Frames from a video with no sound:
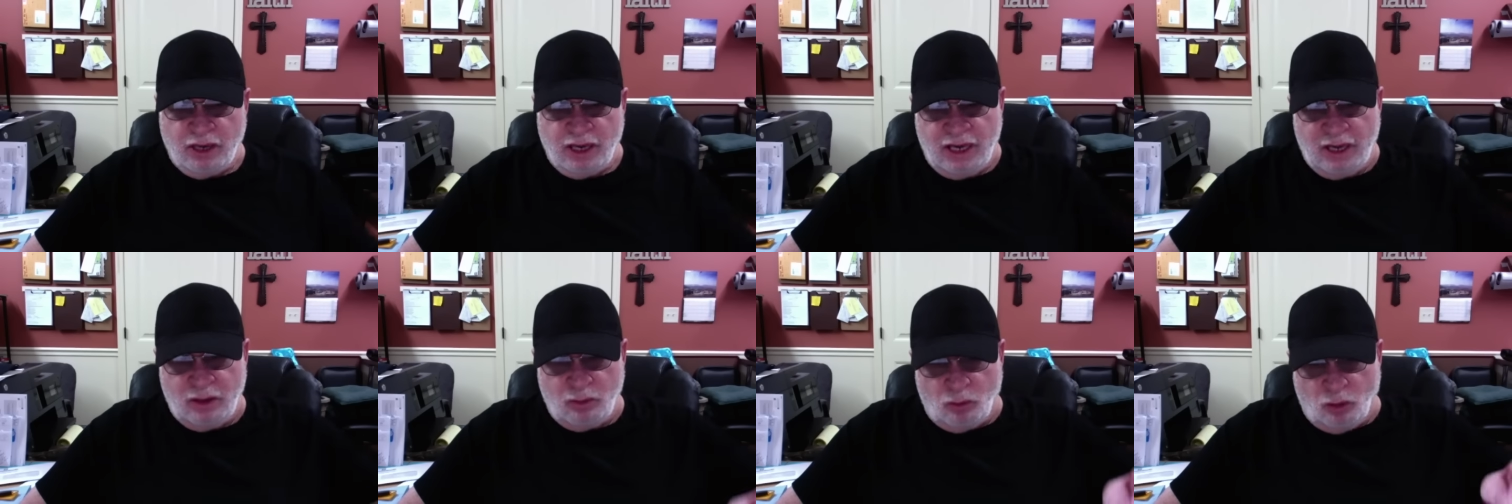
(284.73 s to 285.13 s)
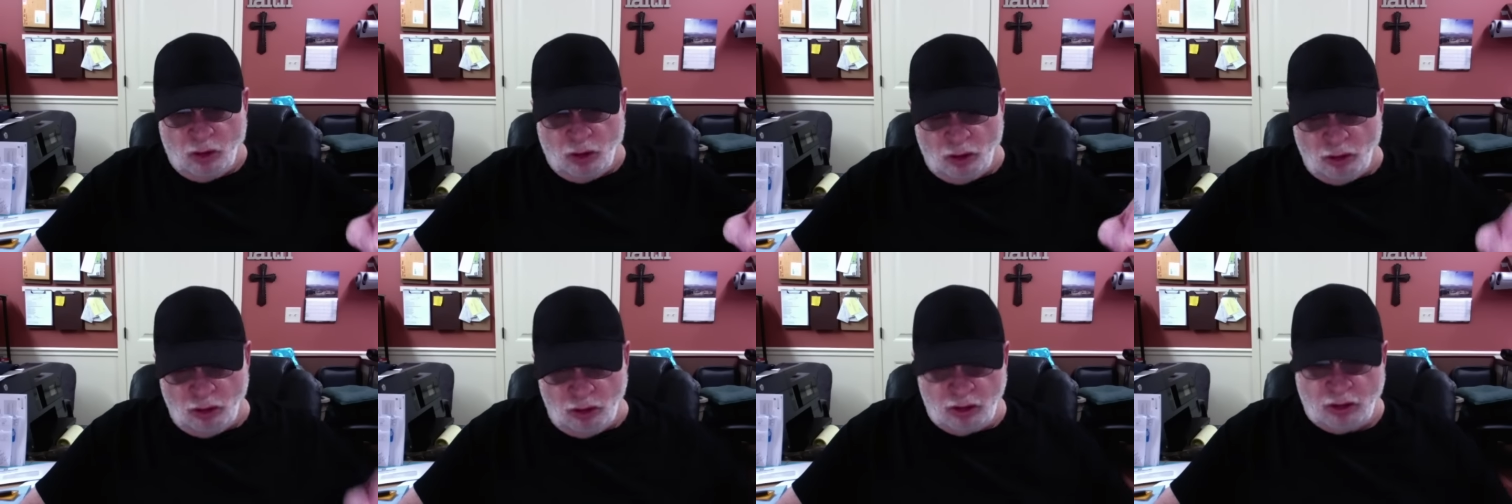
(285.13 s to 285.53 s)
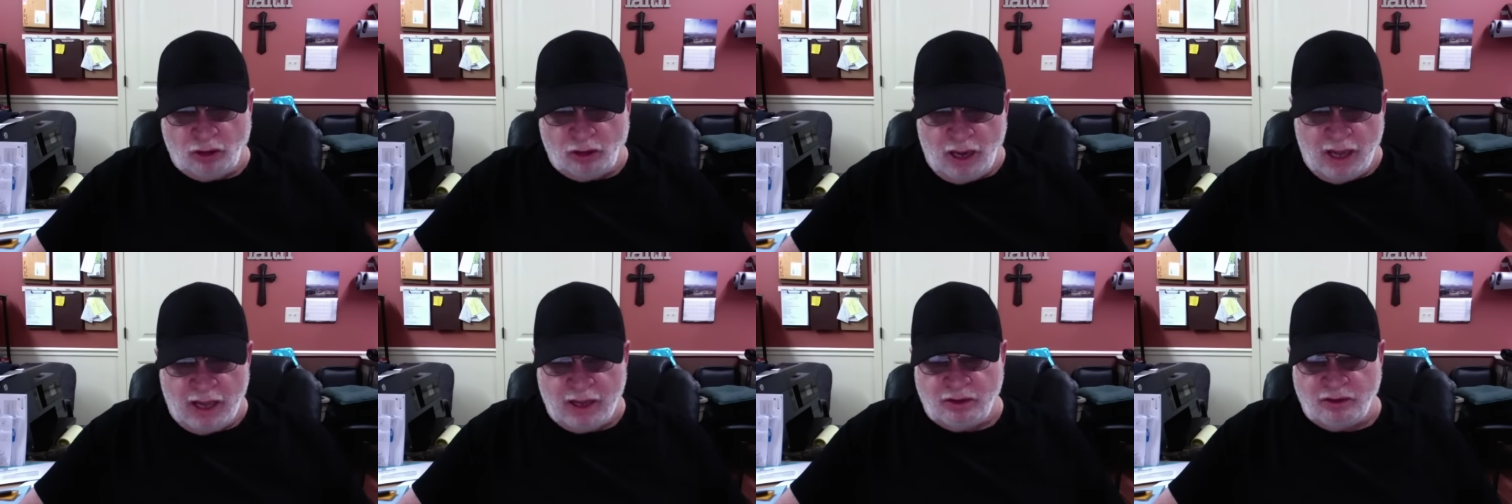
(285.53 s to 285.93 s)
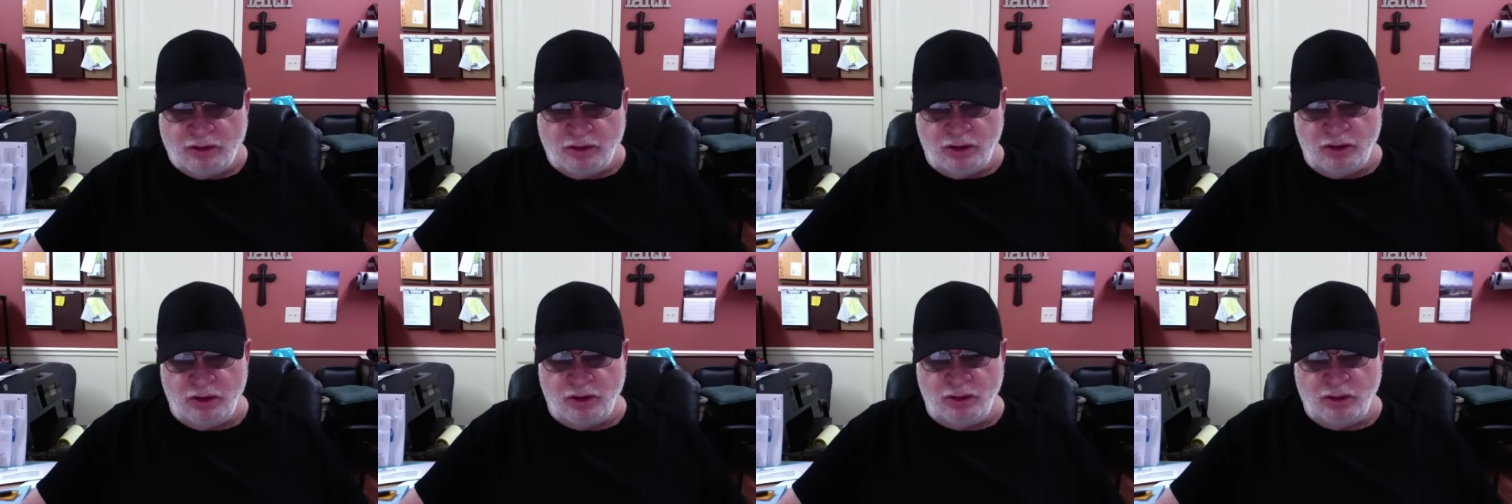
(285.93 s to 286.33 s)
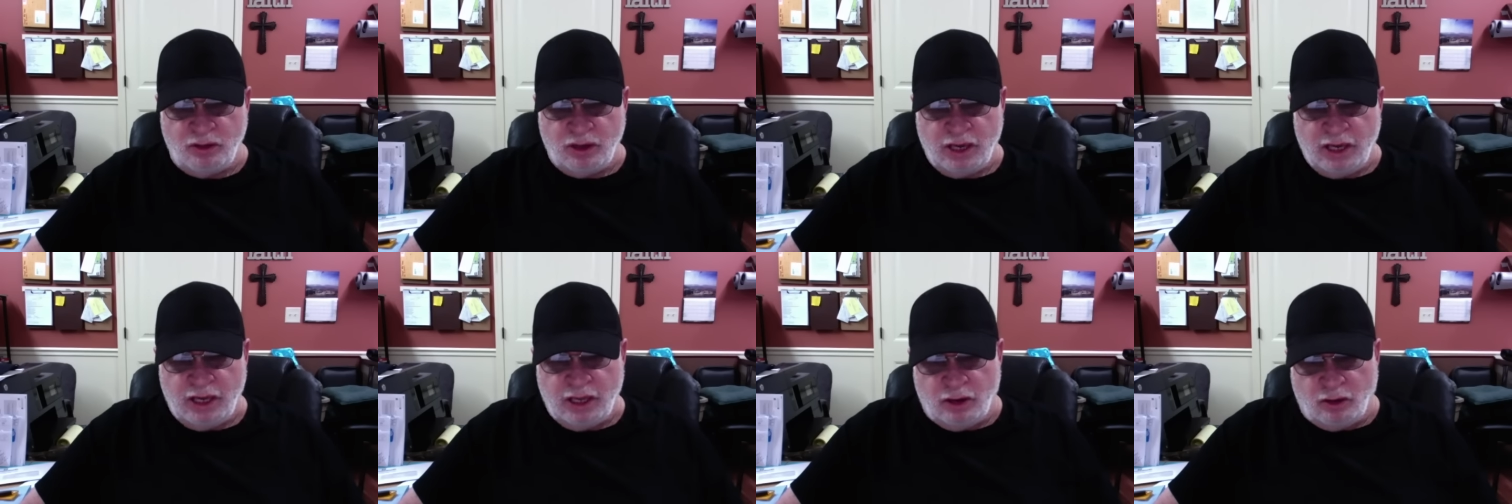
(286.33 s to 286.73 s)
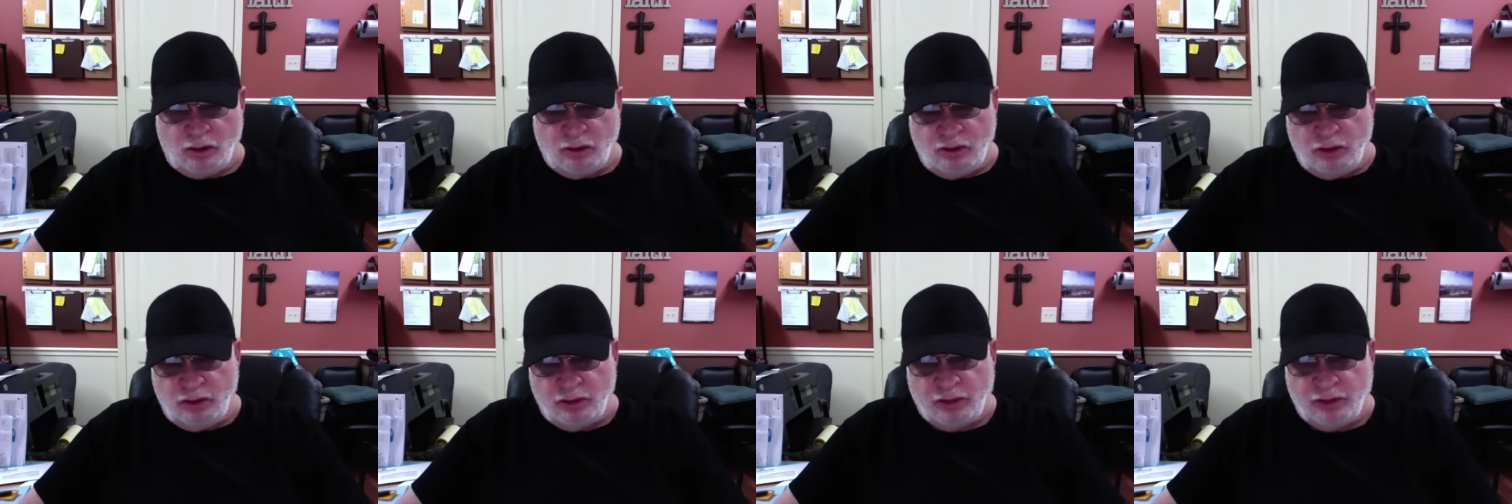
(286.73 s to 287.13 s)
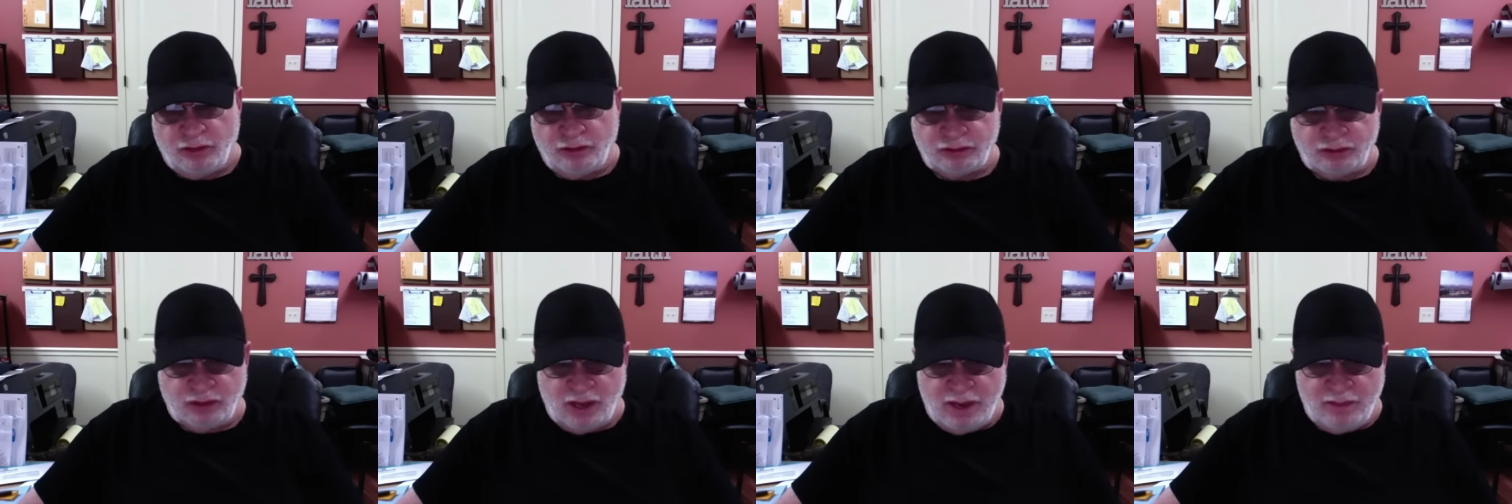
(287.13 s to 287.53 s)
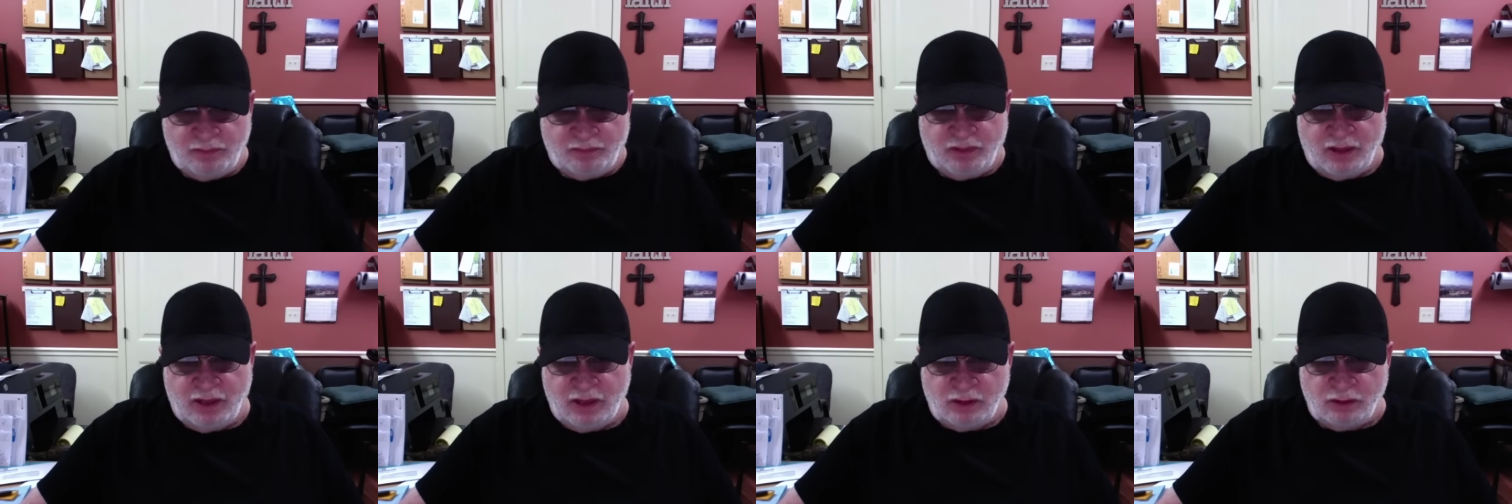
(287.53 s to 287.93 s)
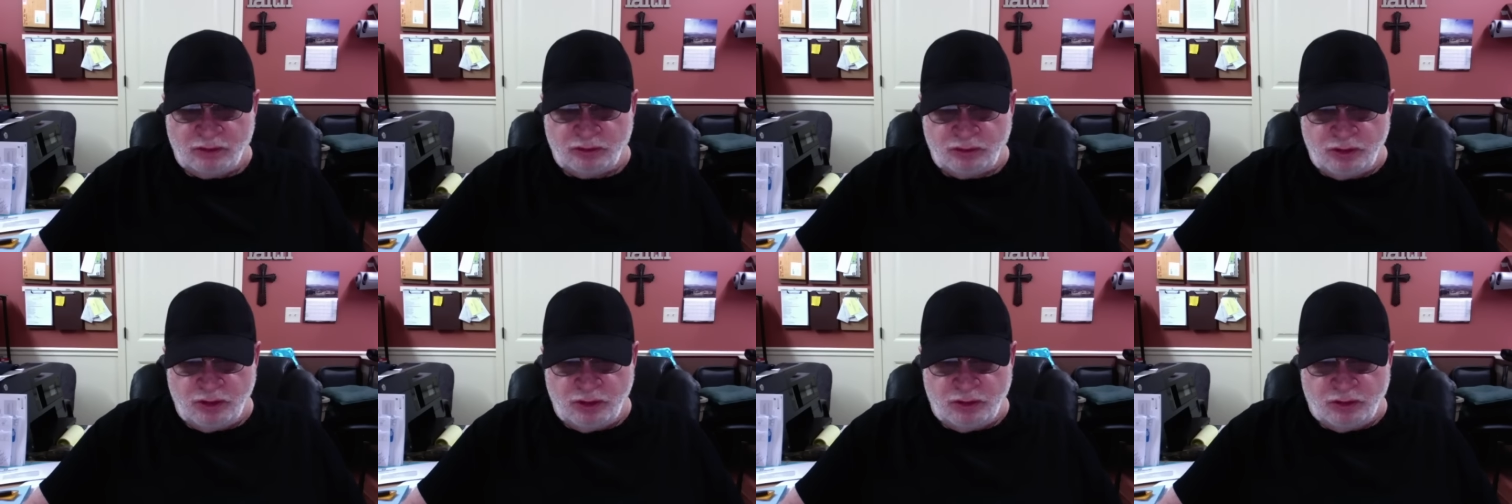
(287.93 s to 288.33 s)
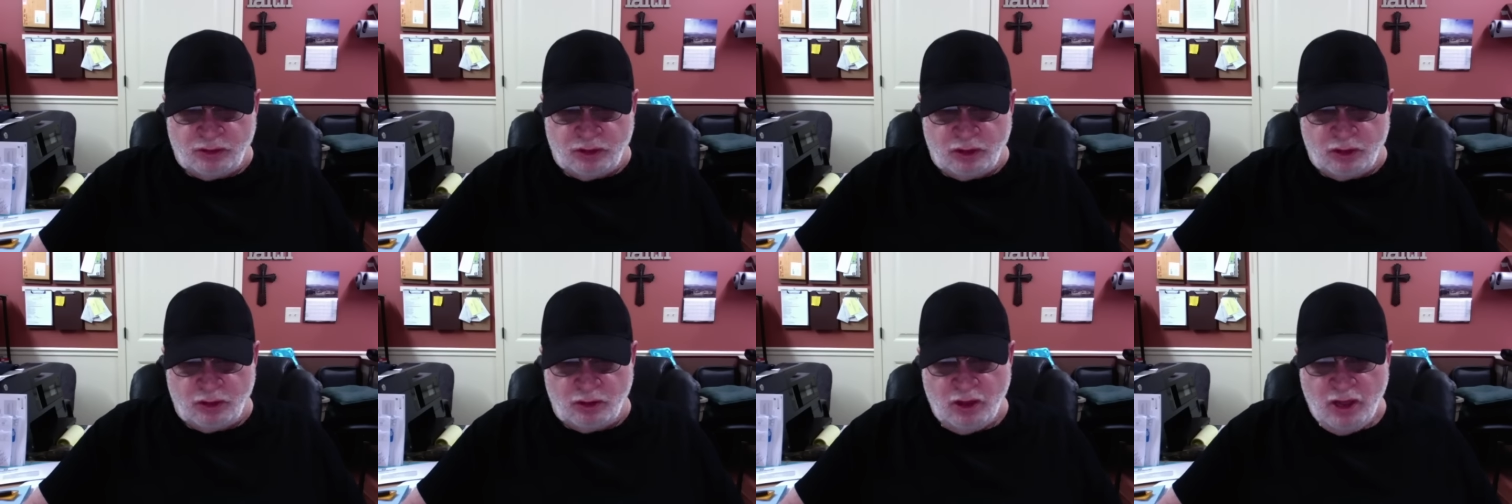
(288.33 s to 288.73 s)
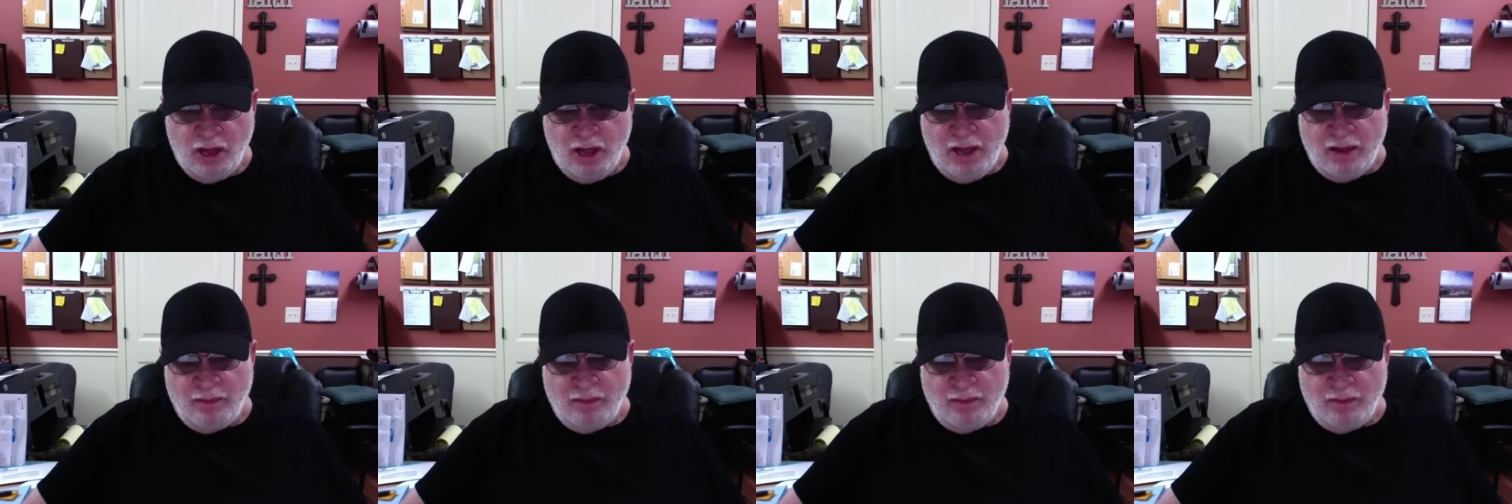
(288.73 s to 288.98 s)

it will look like you, it'll do the same things you do,